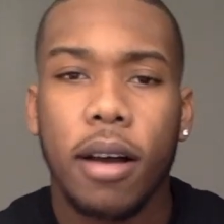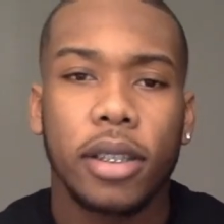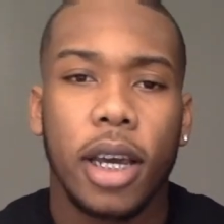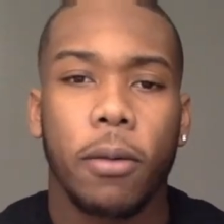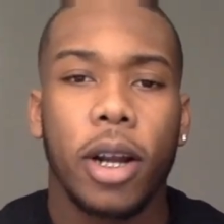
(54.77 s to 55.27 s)
It's
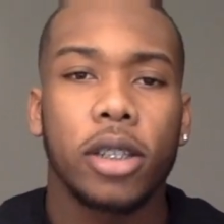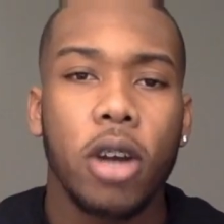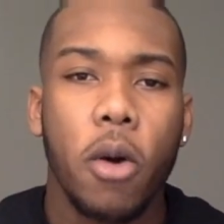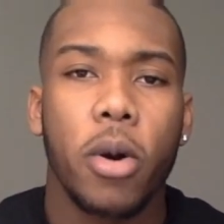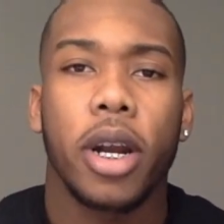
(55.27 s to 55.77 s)
like when I
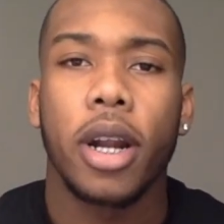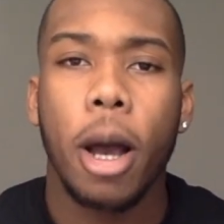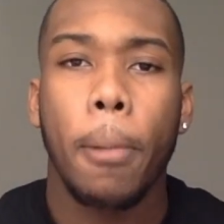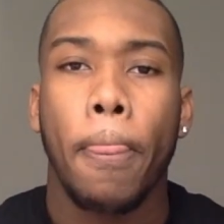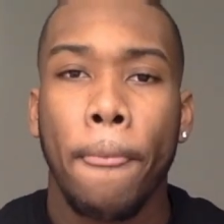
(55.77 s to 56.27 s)
start working
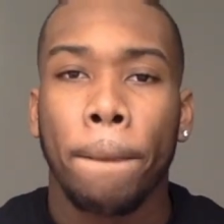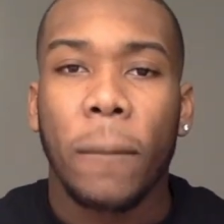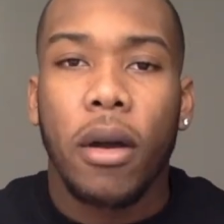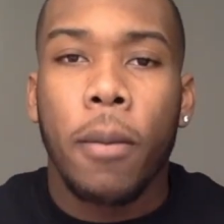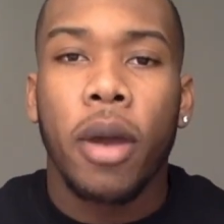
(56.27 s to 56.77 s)
out,
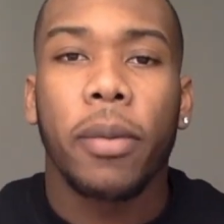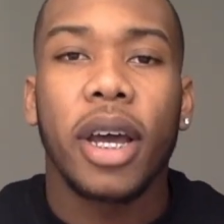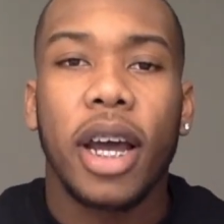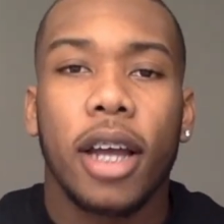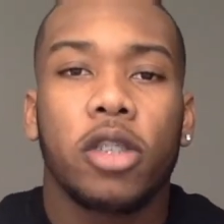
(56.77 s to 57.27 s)
or maybe I
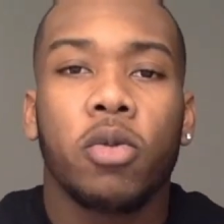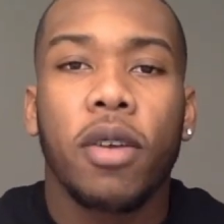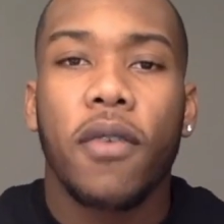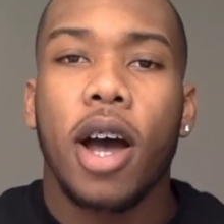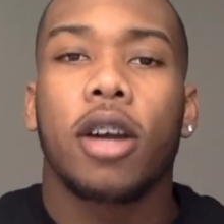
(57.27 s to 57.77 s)
got
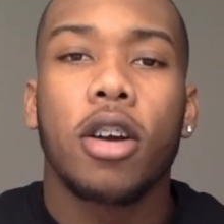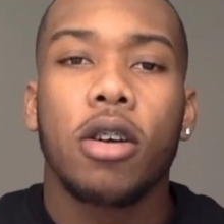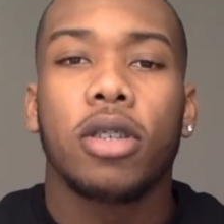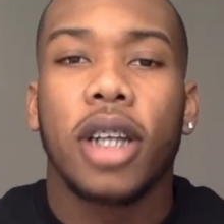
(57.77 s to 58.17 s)
25 curls,